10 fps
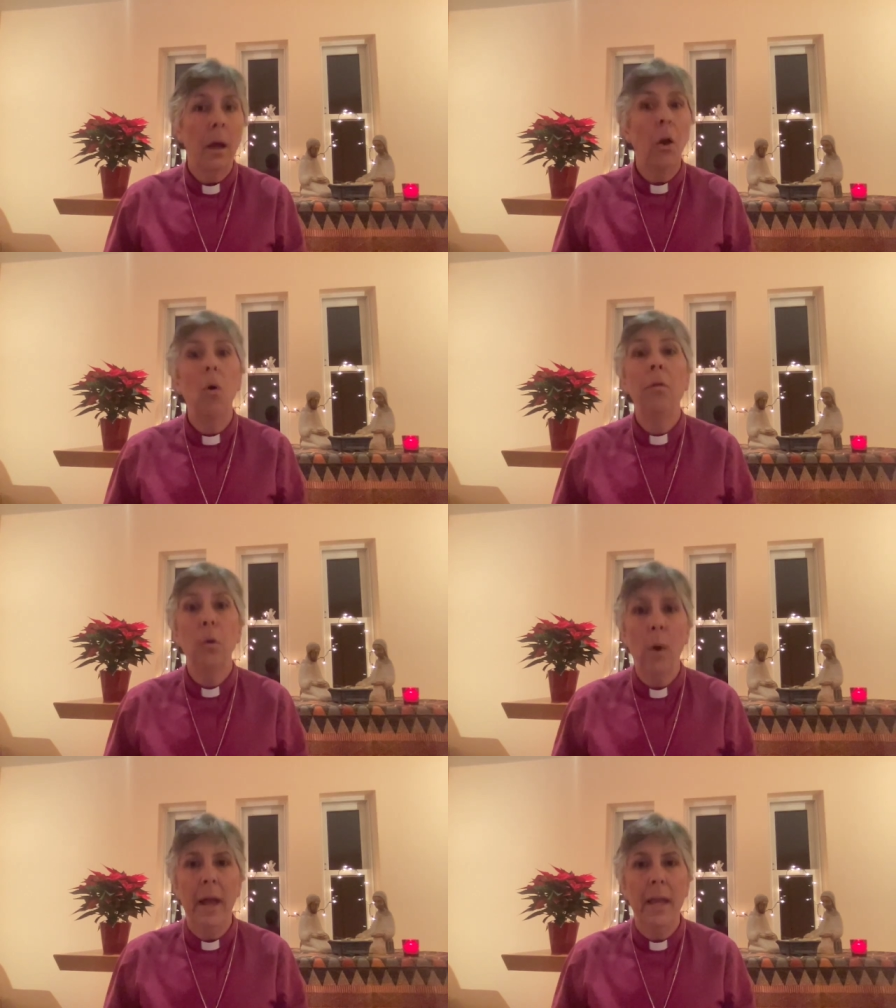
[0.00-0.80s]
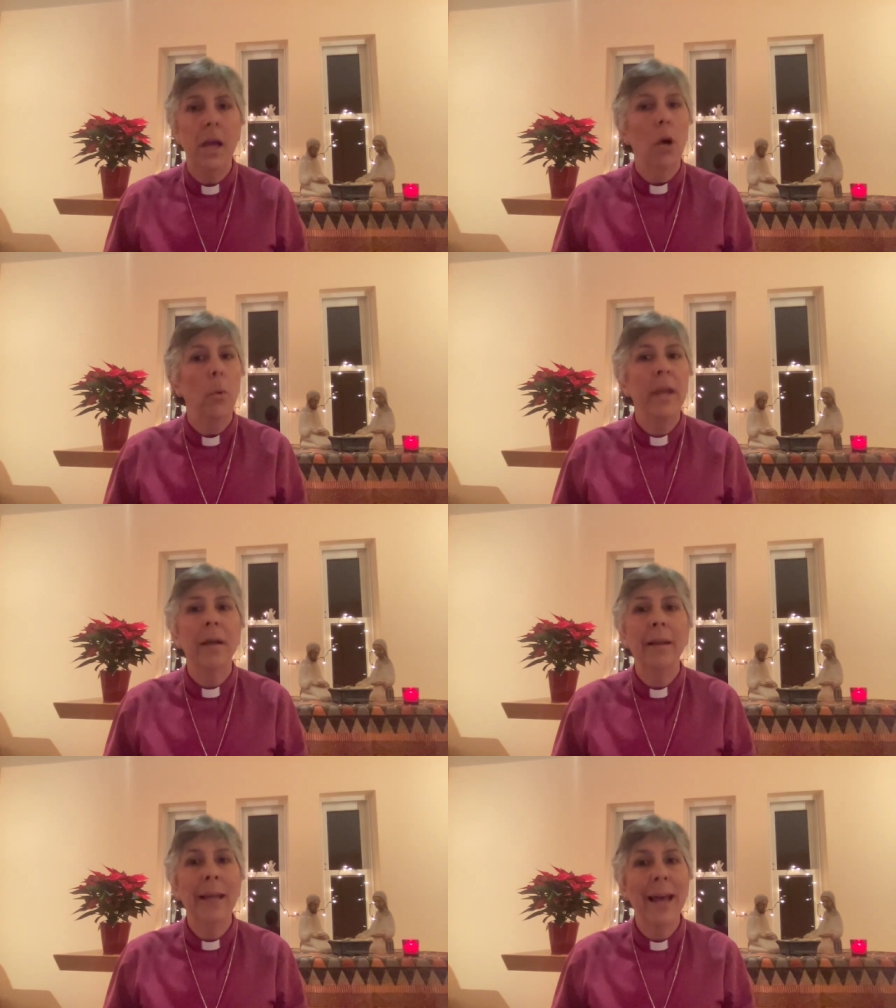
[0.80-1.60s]
Along the way, we
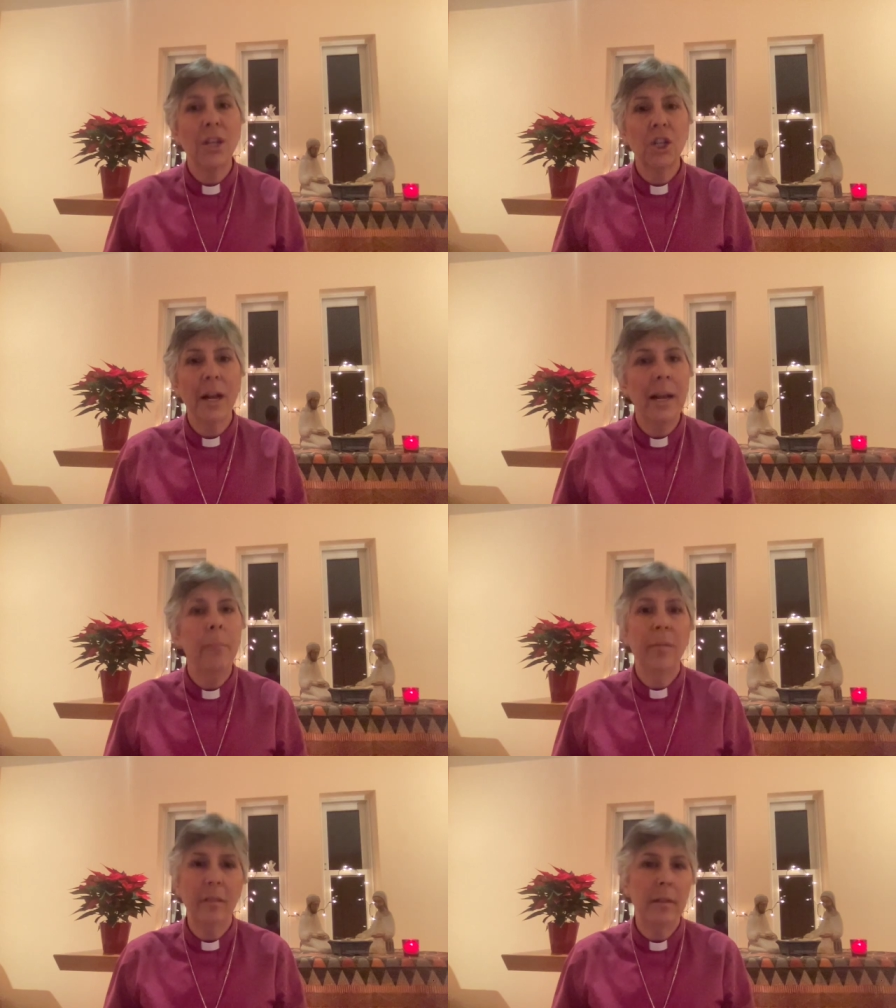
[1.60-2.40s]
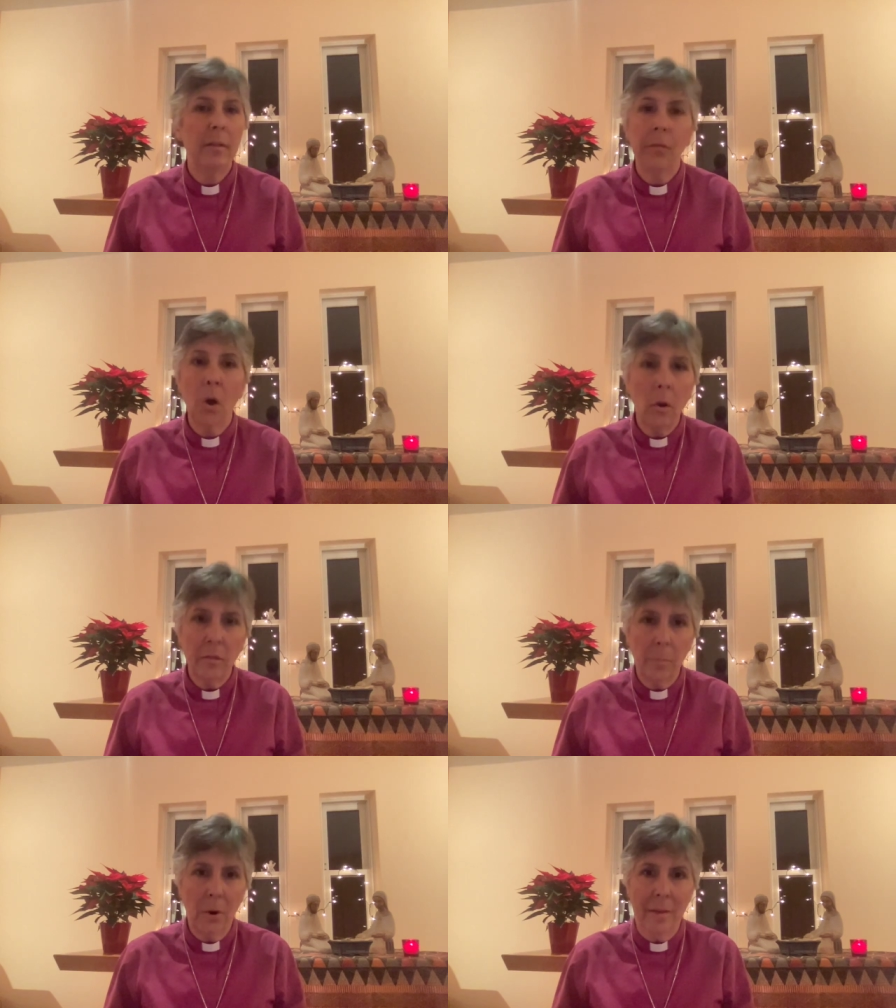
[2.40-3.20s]
can catch glimpses of
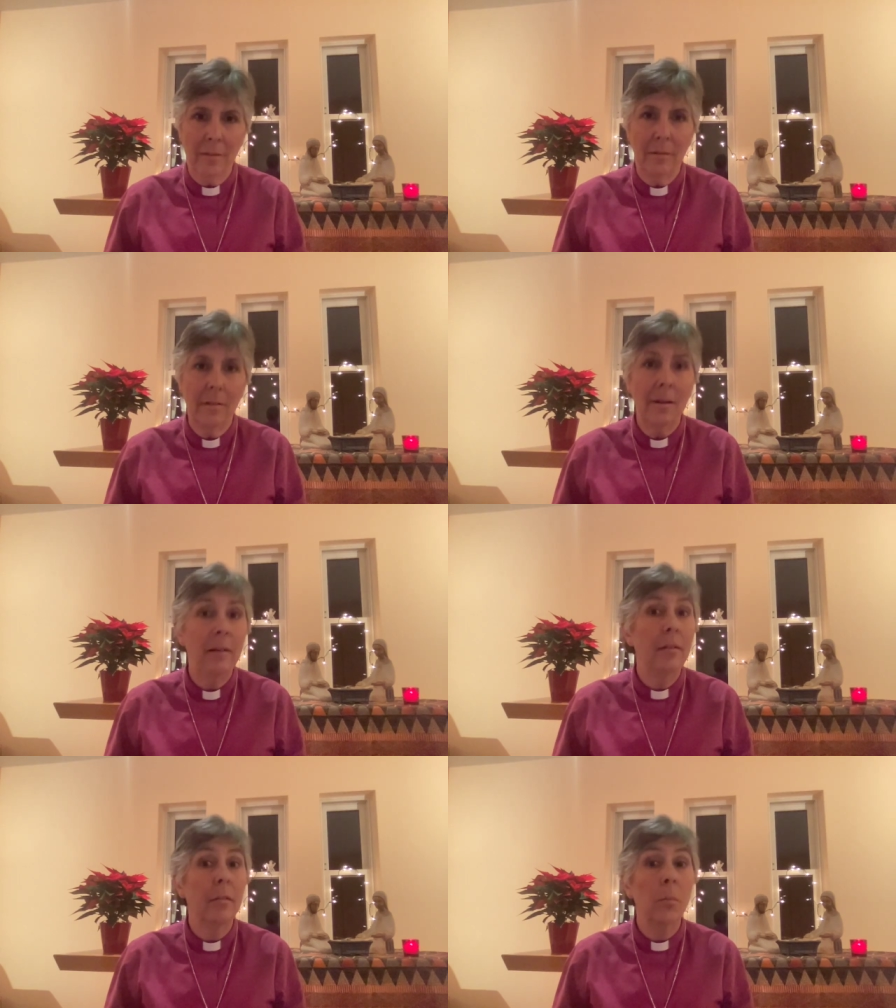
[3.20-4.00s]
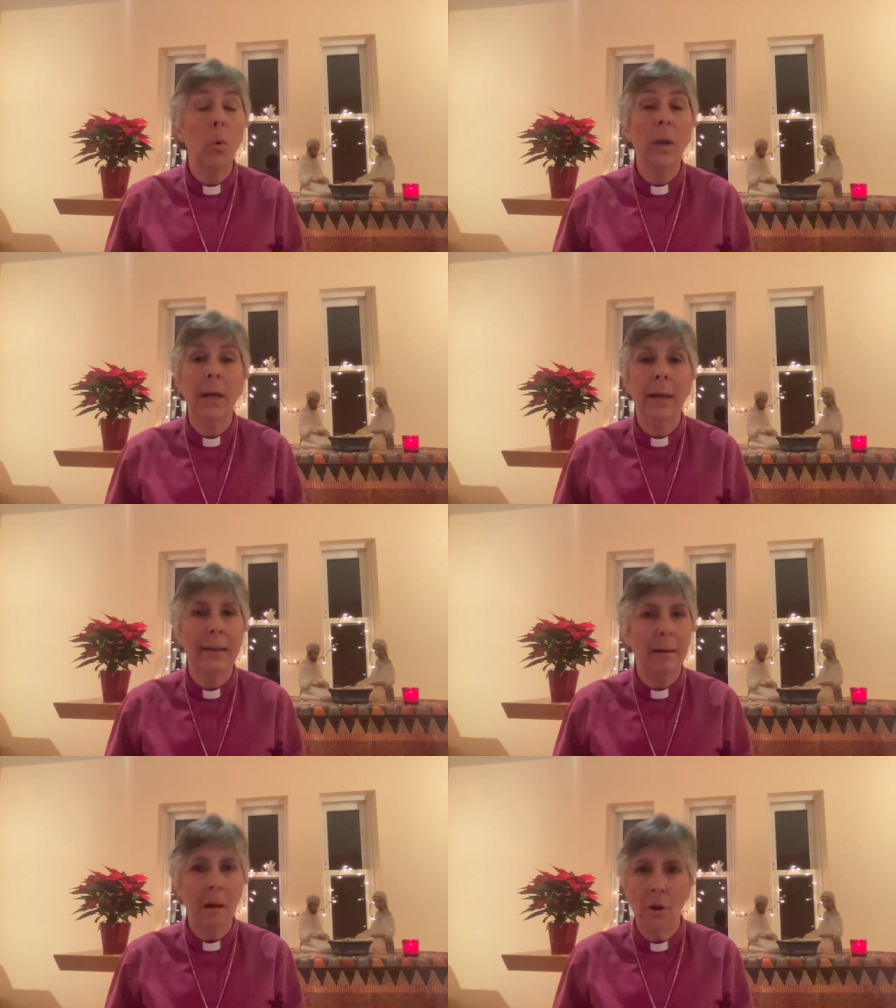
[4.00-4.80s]
God's presence in smaller
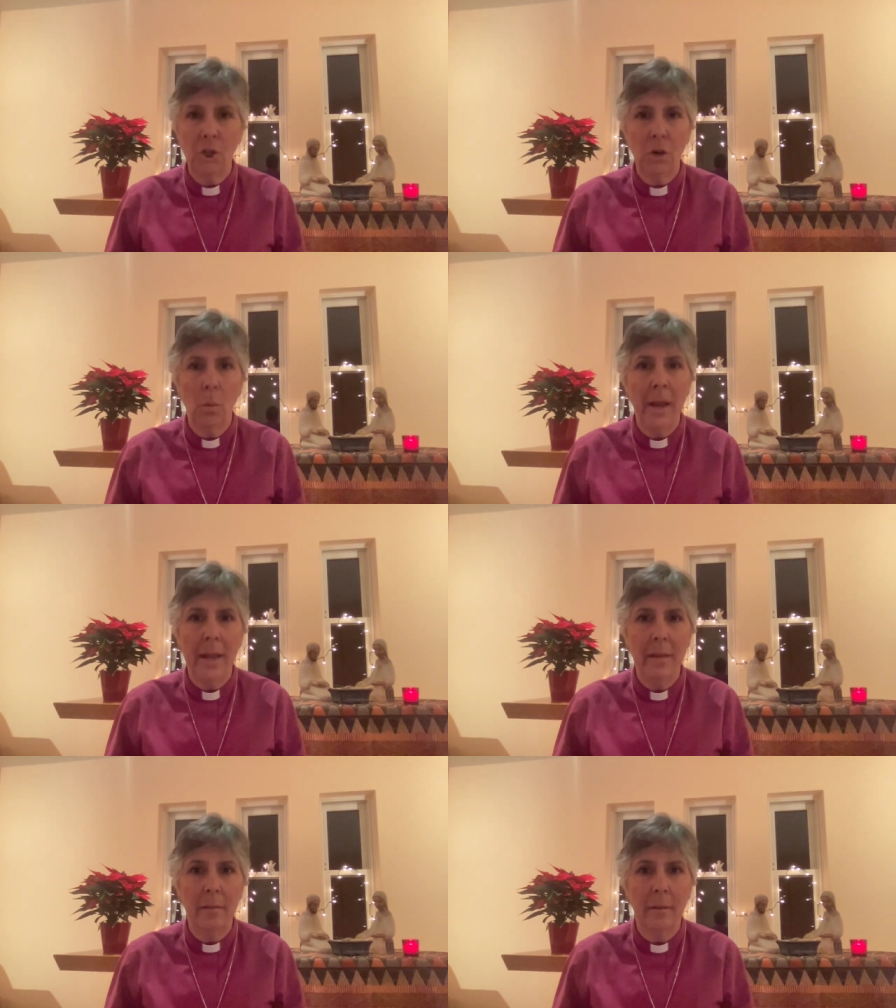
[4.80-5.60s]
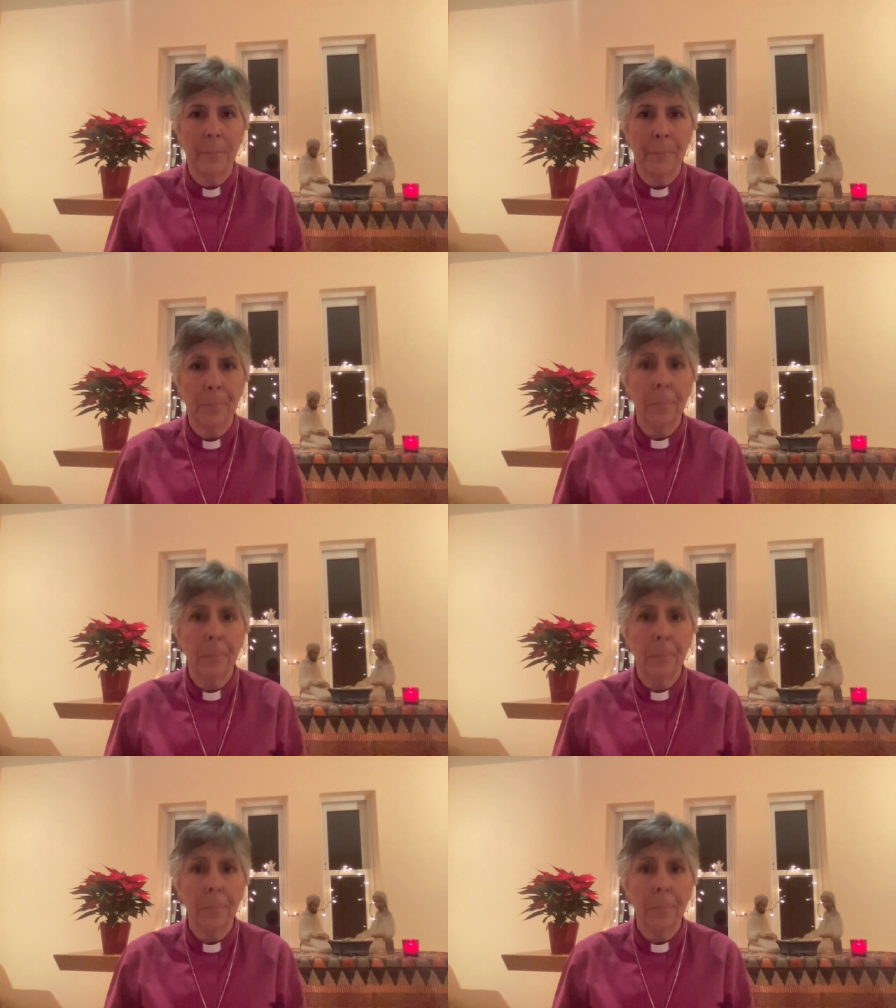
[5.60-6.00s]
and larger ways.